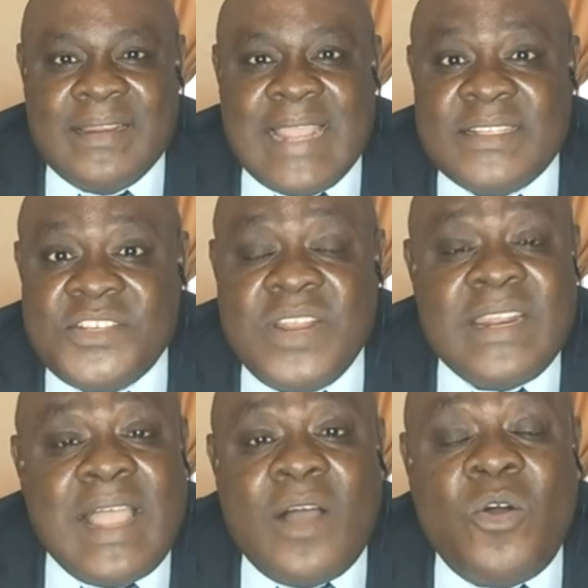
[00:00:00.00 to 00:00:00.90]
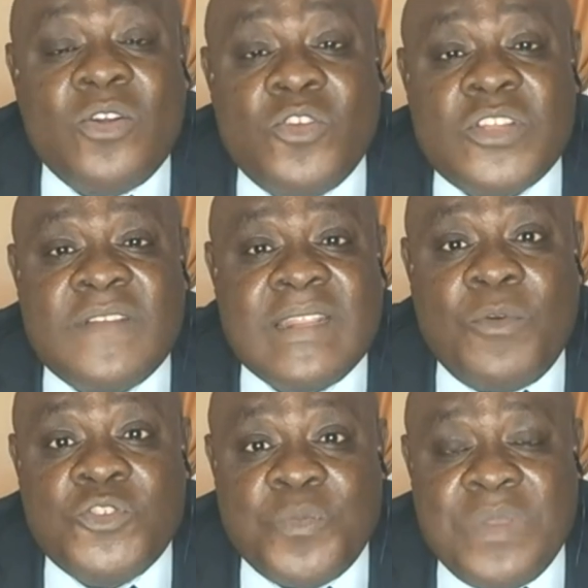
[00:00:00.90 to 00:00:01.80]
Their children are all those of them
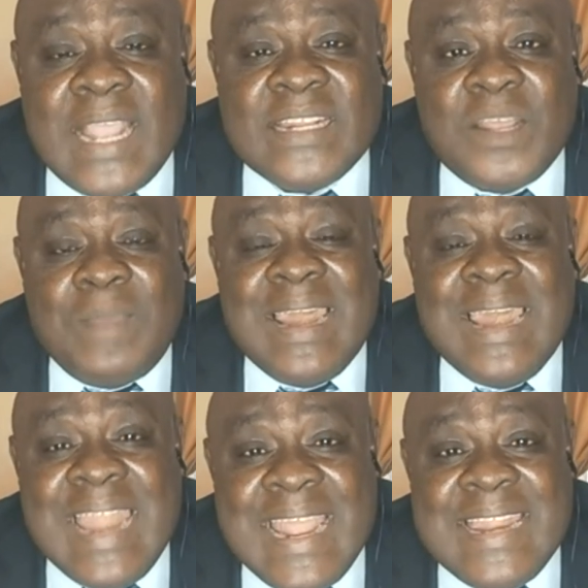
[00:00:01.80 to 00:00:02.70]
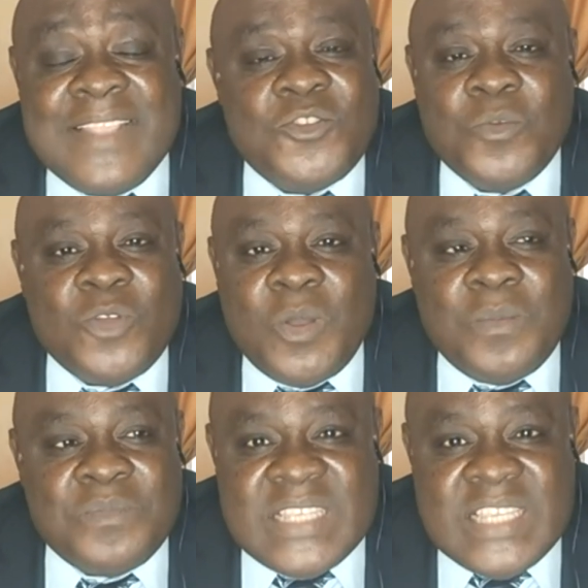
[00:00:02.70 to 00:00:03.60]
that want to be like them are learning to
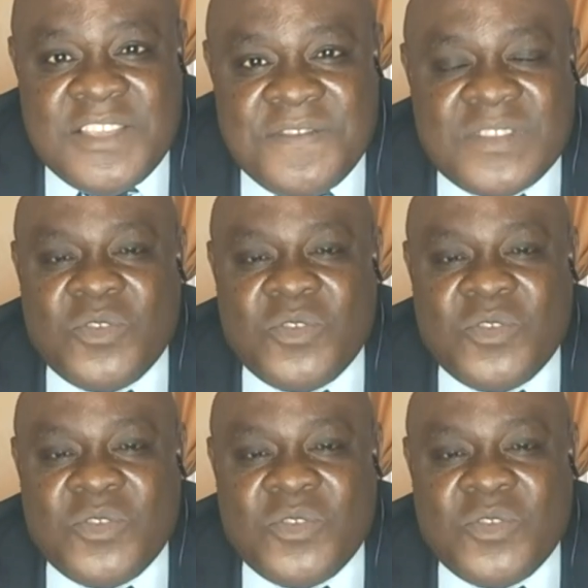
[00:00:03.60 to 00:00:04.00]
become thieves,